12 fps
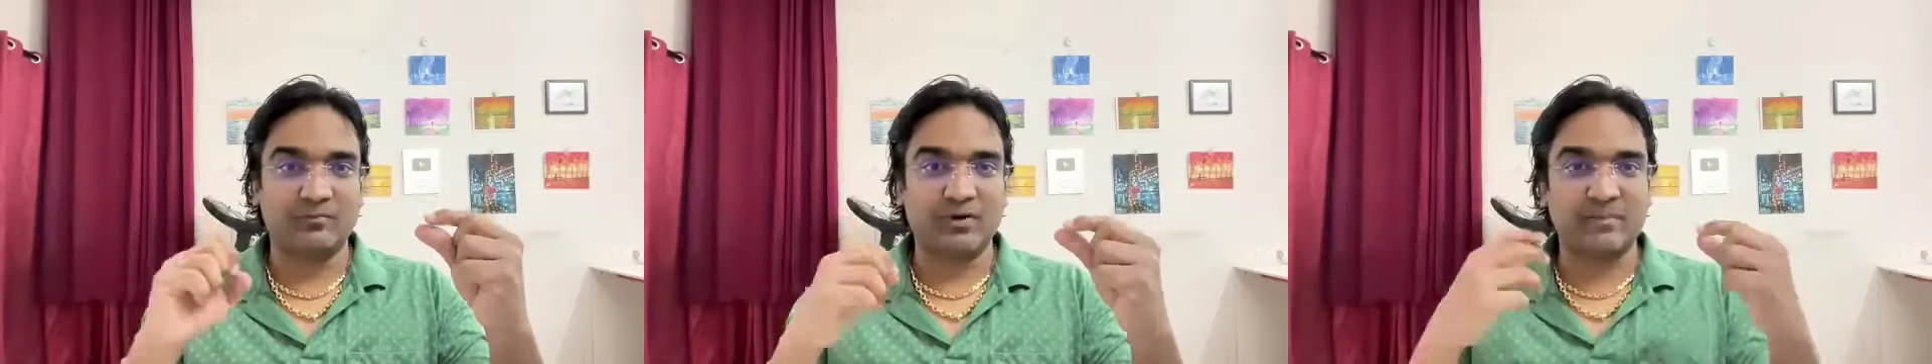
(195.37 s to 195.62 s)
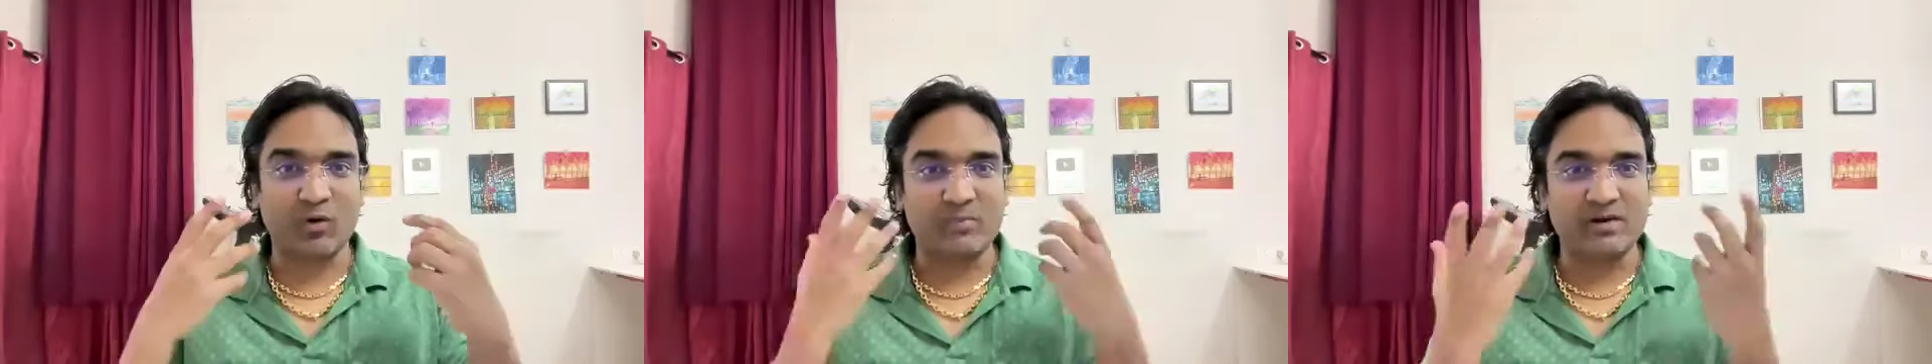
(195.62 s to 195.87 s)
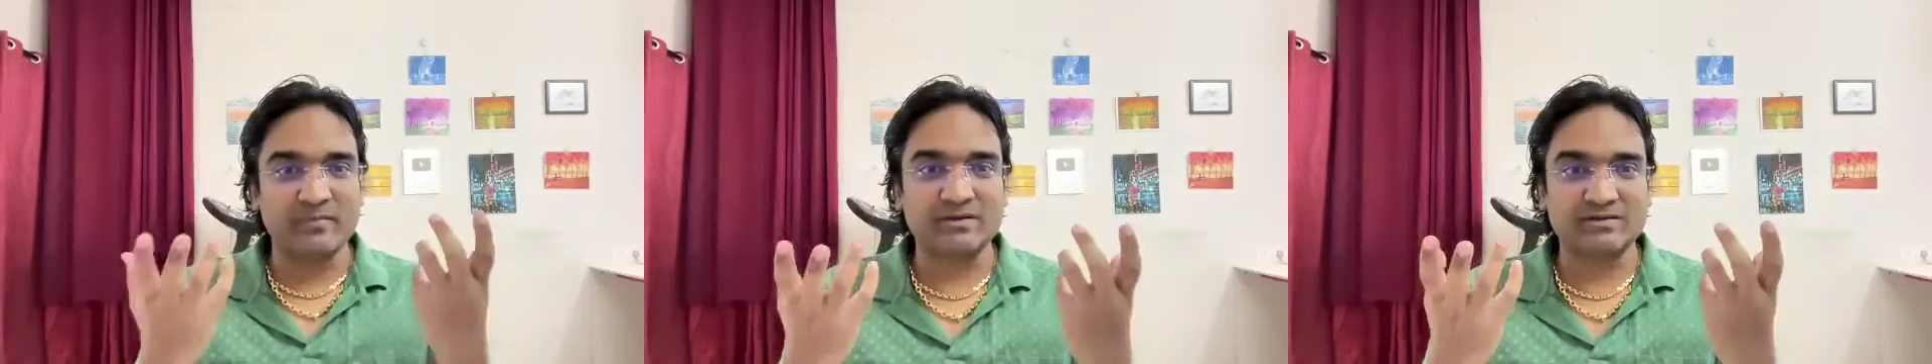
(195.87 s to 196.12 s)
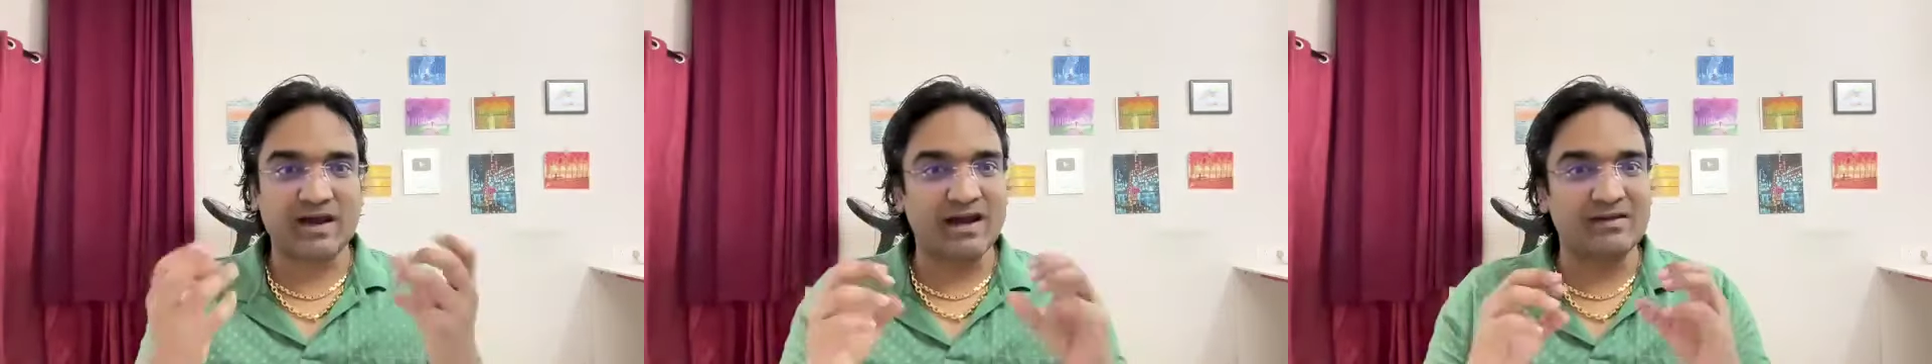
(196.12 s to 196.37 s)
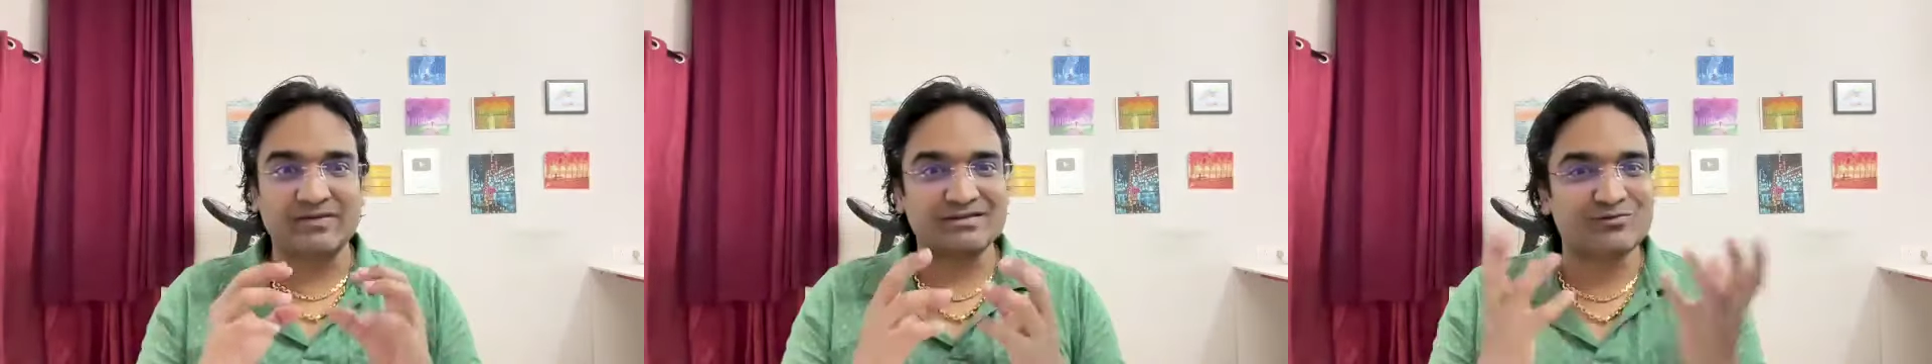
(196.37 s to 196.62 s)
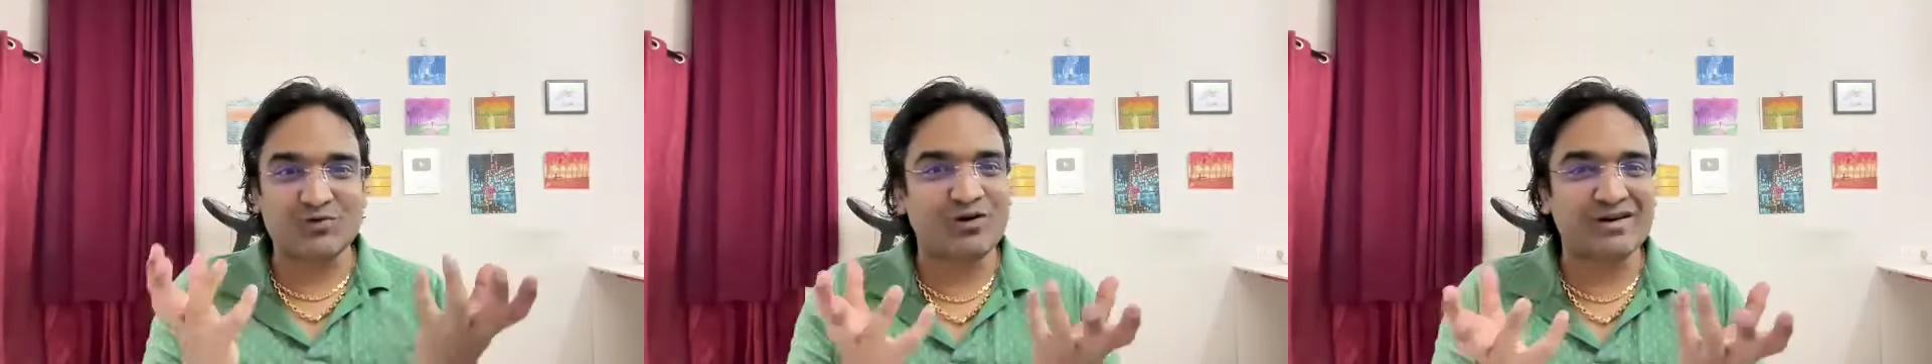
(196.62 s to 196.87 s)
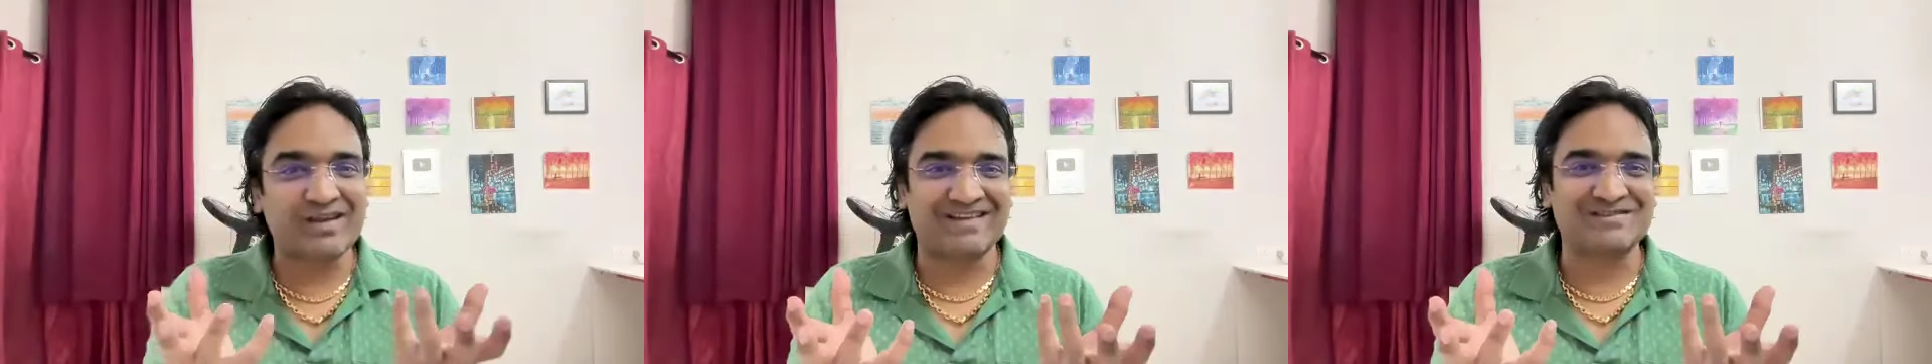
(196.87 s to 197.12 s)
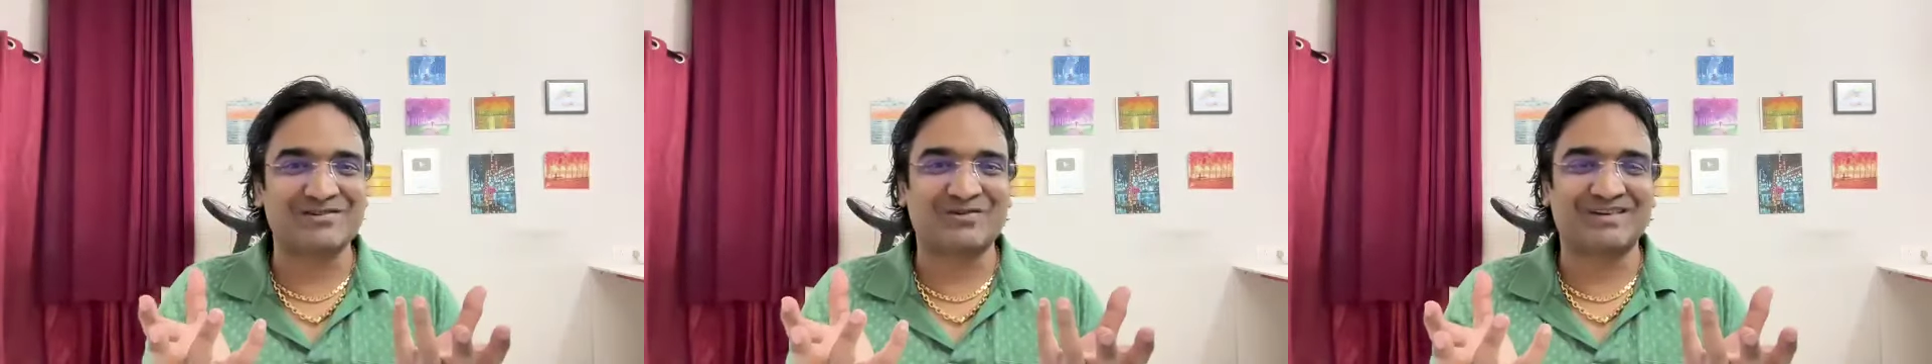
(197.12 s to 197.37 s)
But problem is side effects do not
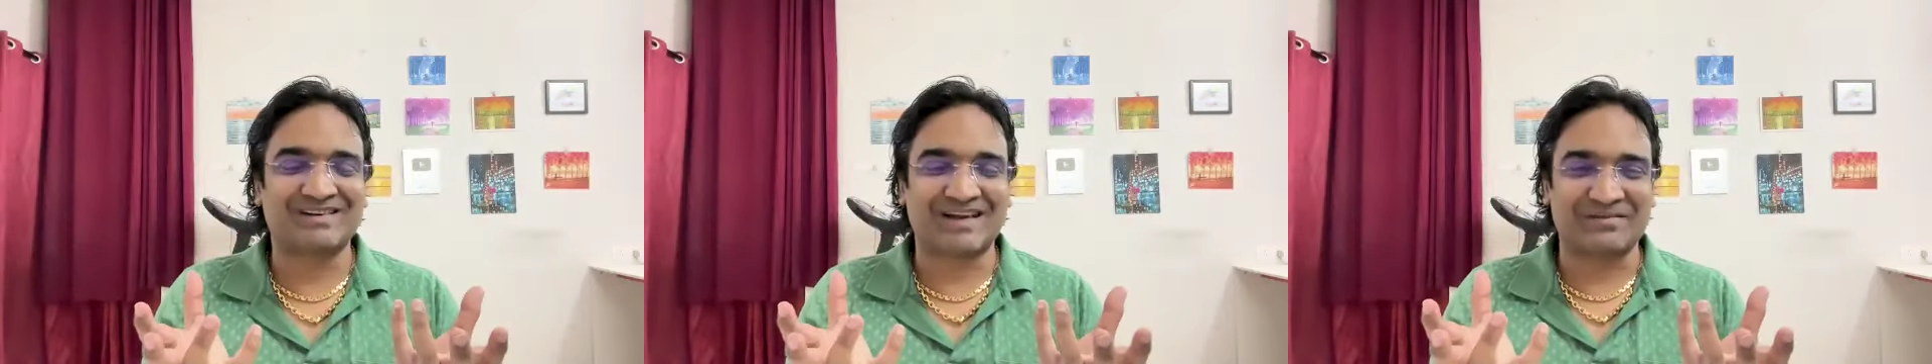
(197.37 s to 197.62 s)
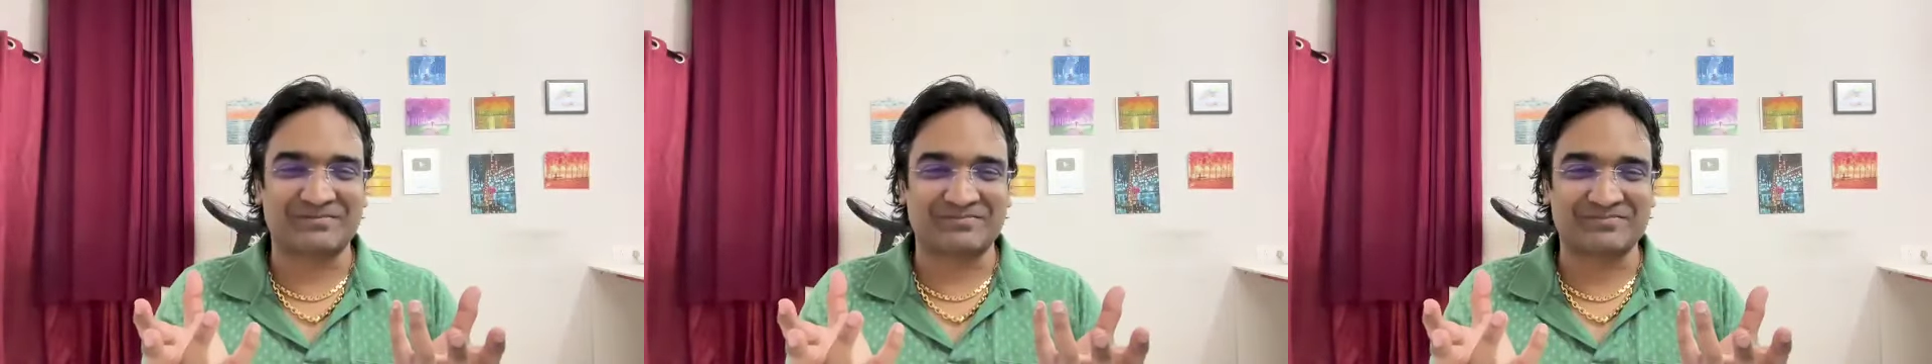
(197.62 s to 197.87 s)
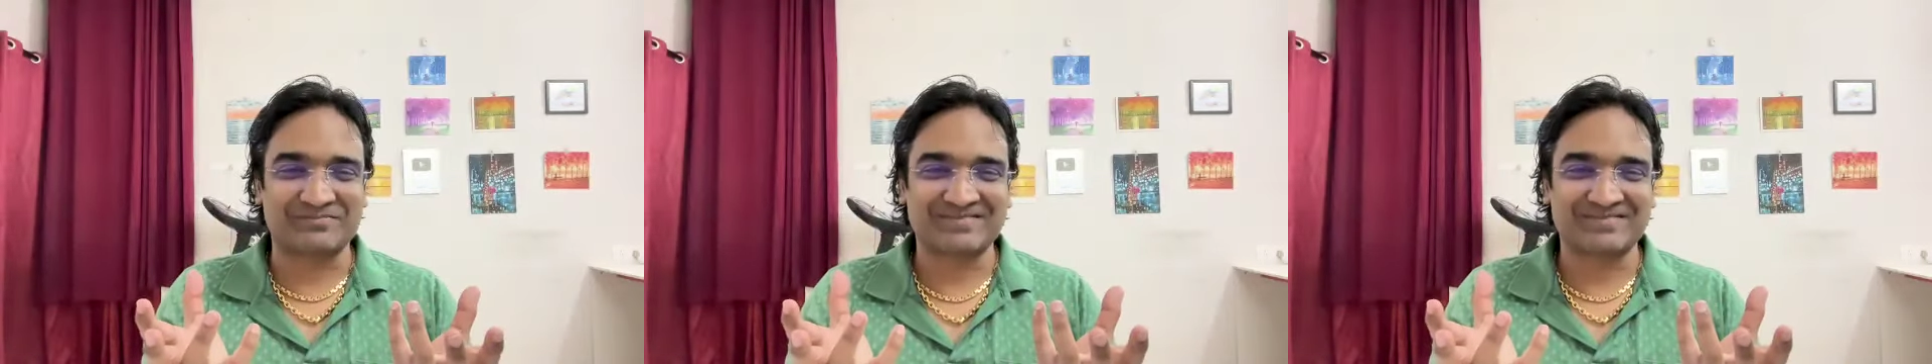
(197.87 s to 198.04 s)
decrease over the time,